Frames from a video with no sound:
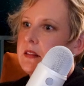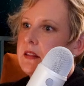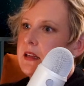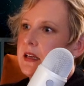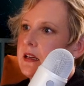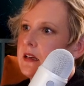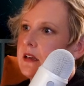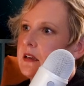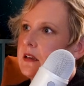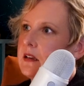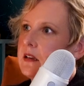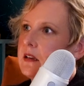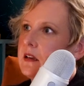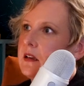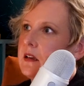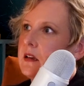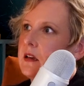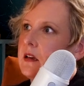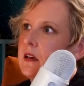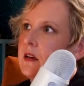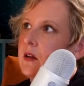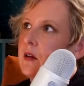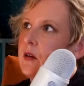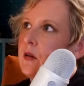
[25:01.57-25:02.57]
think
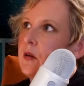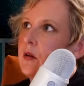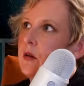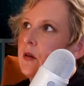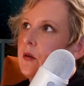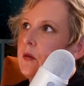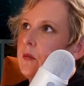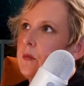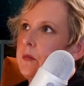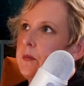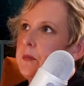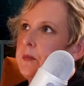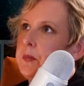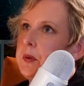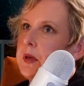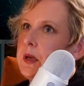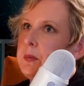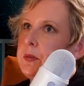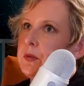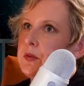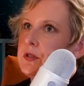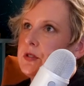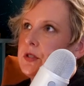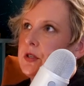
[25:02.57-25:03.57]

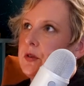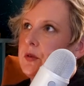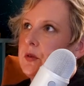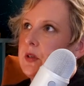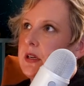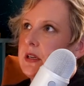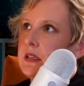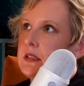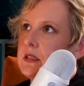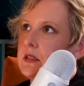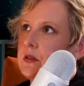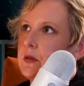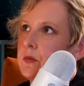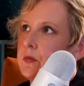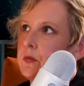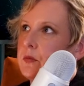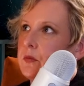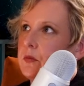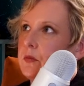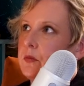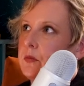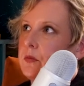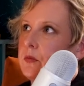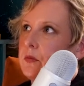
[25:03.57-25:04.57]
people too need to
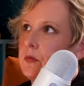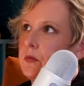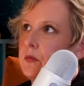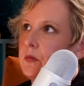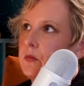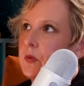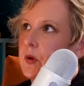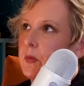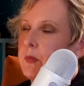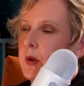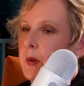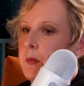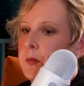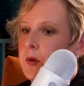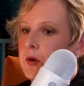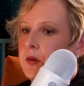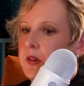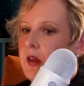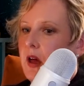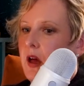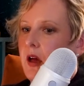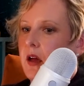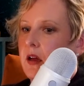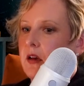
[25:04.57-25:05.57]
remember
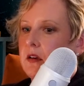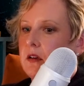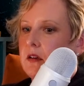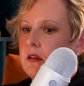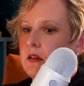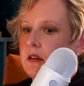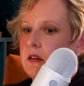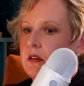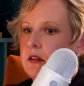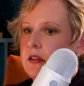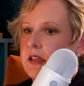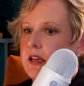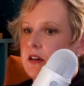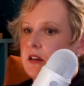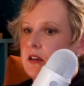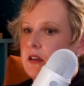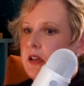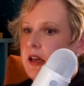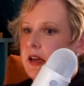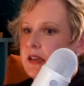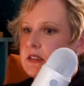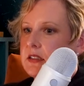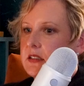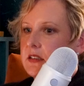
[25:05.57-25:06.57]
that their
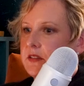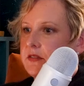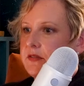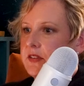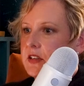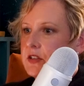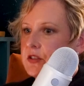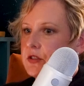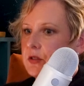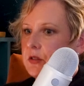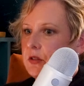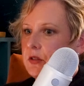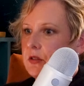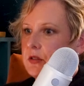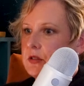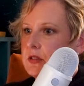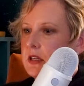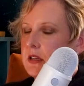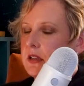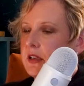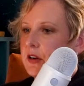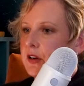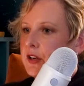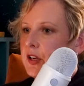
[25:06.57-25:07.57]
elected officials
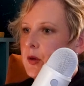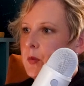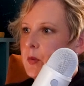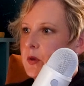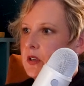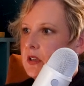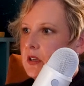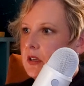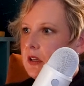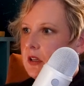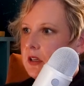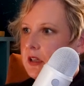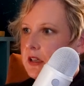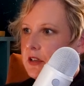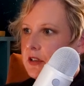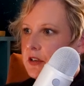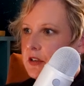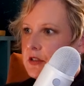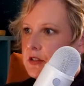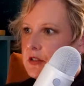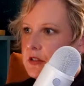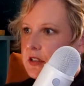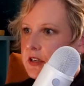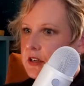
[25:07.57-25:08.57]
and their community
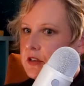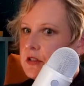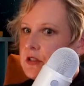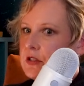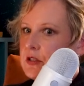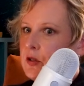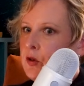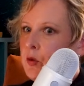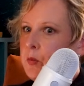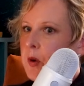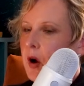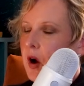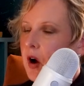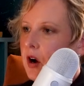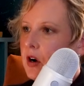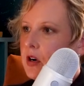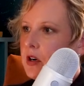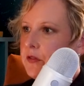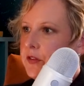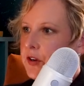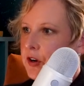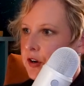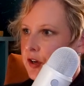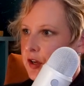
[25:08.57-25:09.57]
leaders, they're still part
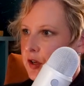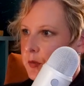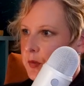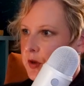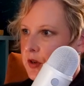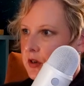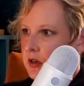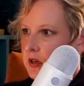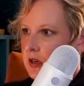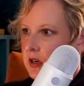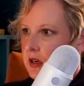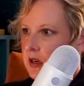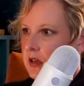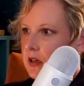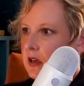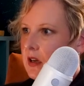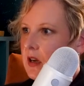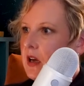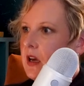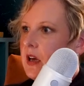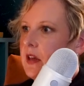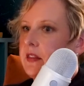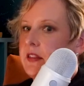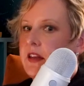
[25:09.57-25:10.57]
of your community.
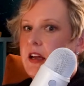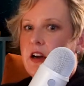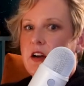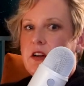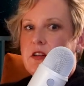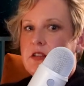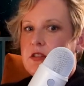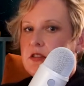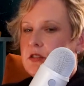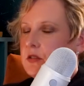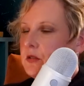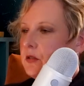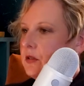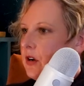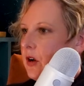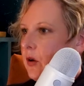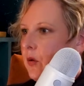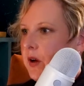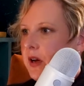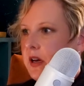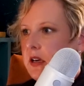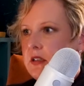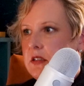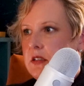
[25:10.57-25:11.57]
They're still
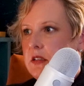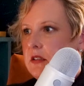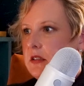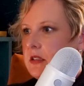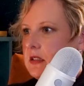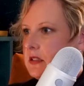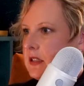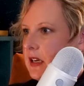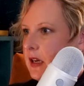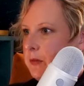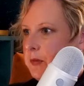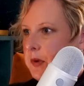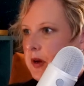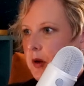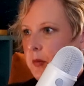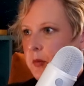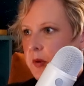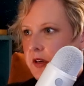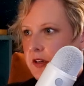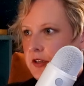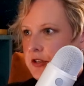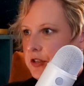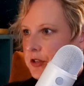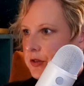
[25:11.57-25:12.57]
going to the same
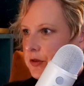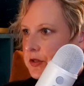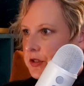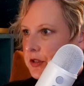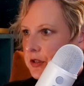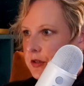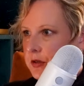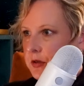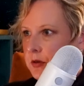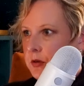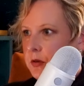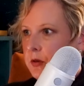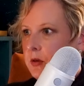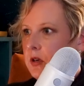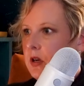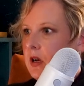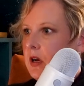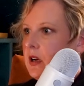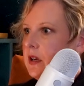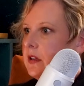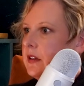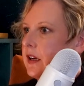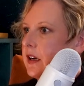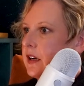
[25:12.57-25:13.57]
Publix you do.
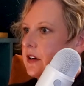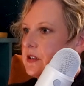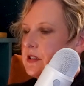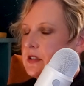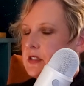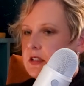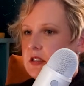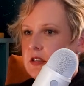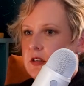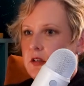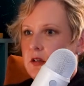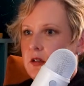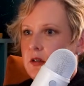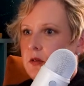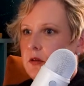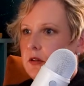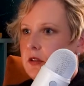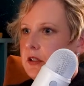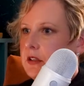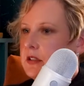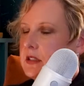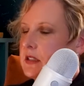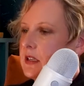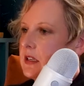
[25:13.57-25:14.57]
They're still
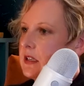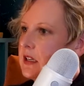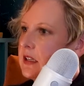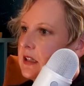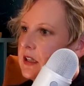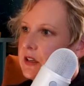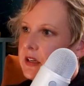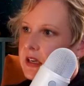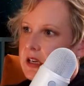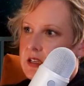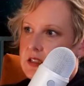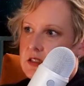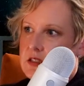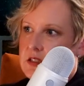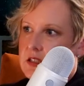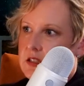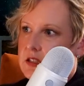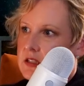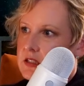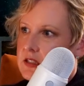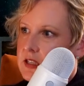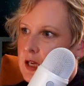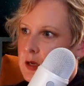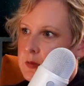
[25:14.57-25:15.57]
sending their kids to
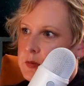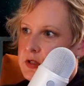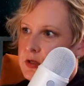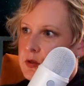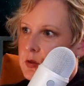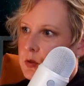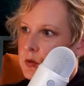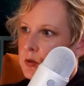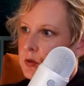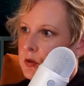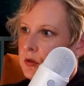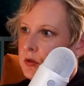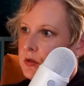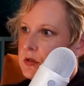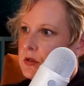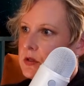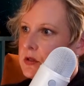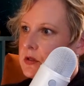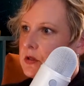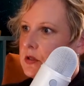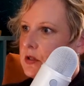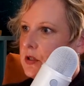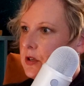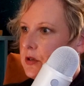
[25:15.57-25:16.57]
the same
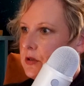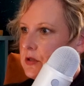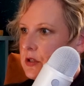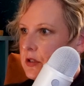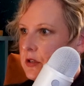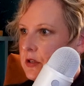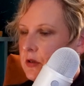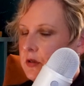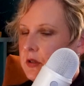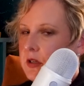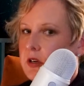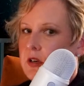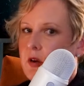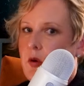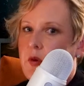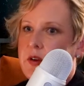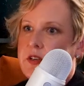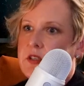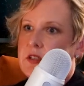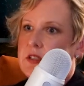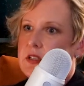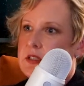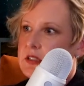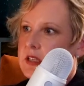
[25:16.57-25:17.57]
schools you do. They're going
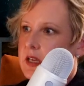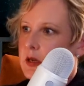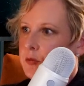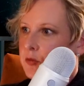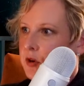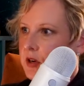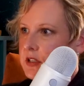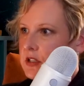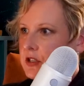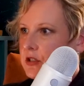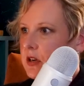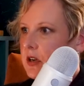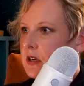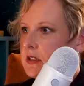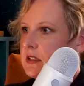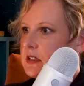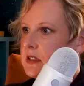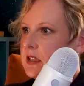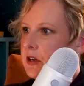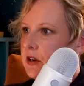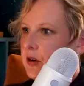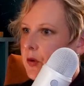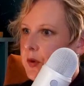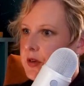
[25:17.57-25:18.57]
to the same restaurants.
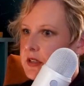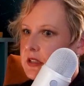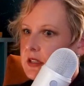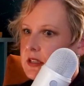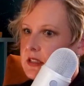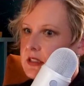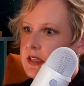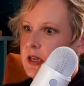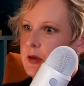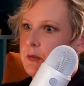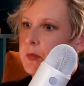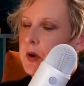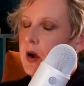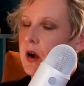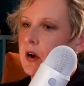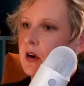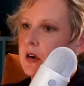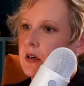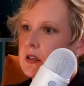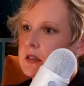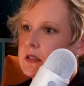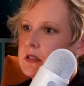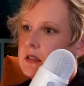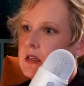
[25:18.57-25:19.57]
They're going to the same
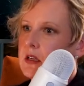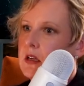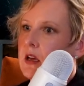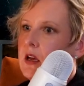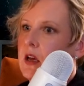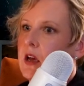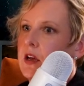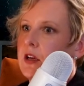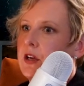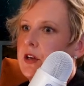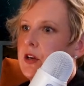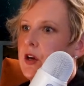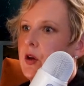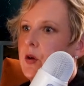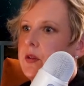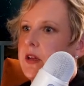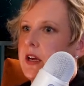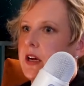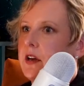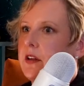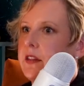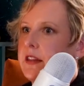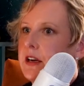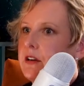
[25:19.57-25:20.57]
parks.
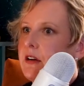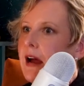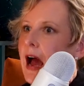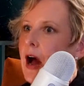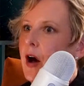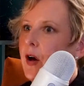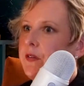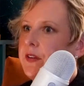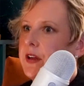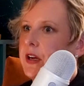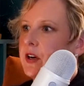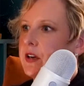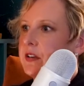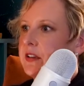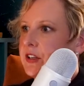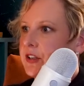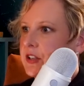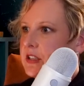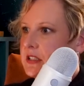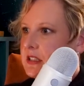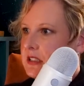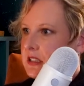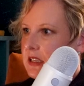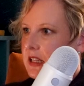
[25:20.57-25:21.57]
They're out there
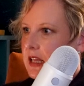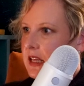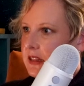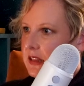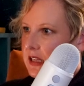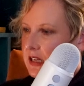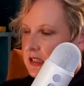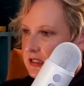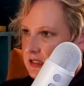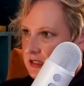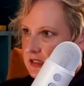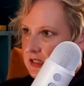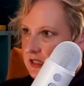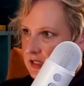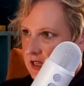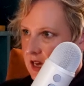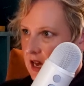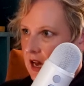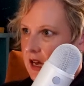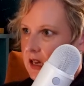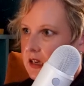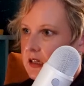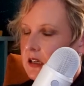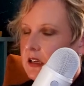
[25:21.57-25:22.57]
and they see
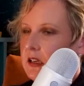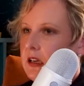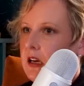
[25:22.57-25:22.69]
that.